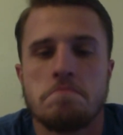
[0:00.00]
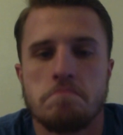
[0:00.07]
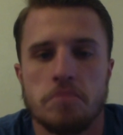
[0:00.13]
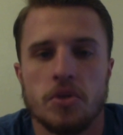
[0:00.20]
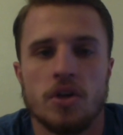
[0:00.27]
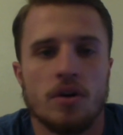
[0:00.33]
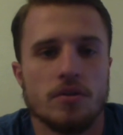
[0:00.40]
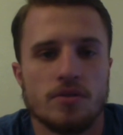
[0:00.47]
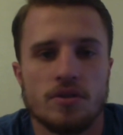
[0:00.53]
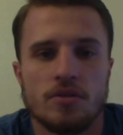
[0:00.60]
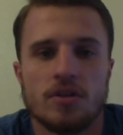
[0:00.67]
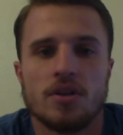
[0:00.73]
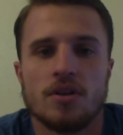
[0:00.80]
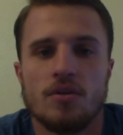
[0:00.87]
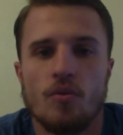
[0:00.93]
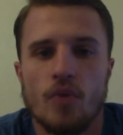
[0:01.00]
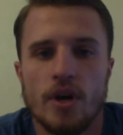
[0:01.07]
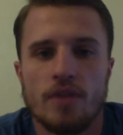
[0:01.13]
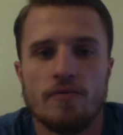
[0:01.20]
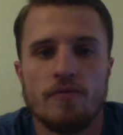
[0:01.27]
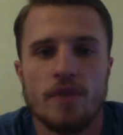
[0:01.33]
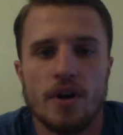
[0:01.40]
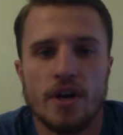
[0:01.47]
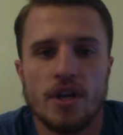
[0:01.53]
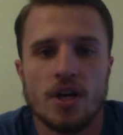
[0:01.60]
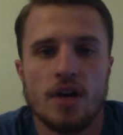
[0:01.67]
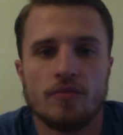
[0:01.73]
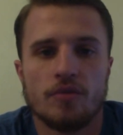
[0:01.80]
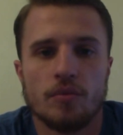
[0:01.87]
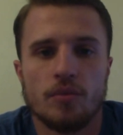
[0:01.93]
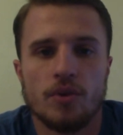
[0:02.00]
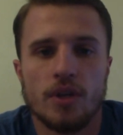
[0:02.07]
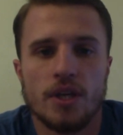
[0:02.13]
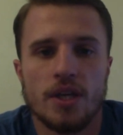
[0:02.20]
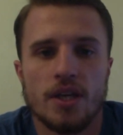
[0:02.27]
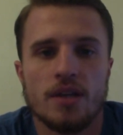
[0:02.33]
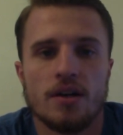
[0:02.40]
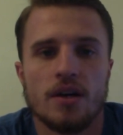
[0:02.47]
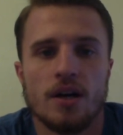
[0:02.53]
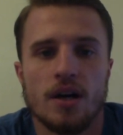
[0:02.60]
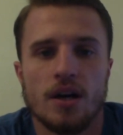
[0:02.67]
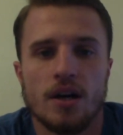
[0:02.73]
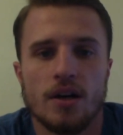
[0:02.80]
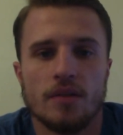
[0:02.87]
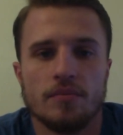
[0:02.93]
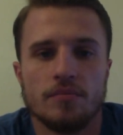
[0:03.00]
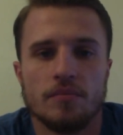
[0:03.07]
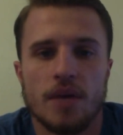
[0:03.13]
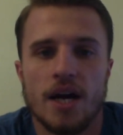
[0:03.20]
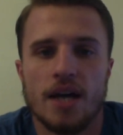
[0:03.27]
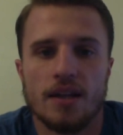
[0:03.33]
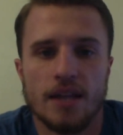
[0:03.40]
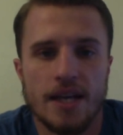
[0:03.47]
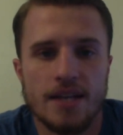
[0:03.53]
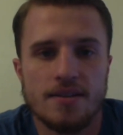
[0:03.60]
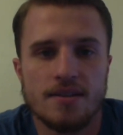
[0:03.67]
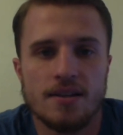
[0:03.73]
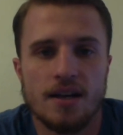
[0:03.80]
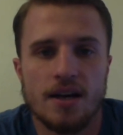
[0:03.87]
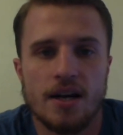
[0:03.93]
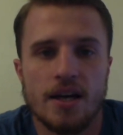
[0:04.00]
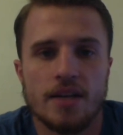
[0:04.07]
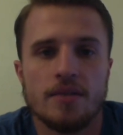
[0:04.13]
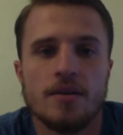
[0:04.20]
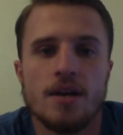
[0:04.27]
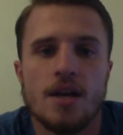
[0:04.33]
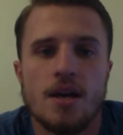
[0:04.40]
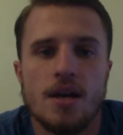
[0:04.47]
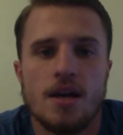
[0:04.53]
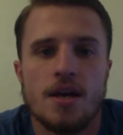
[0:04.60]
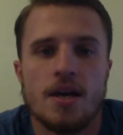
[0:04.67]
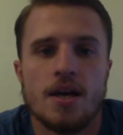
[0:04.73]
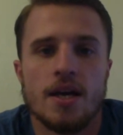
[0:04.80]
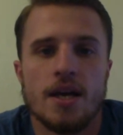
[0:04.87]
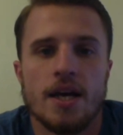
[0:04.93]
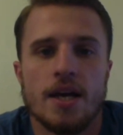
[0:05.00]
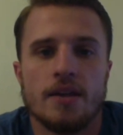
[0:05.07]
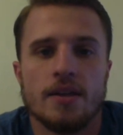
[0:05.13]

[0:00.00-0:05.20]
win very comfortably by a landslide. And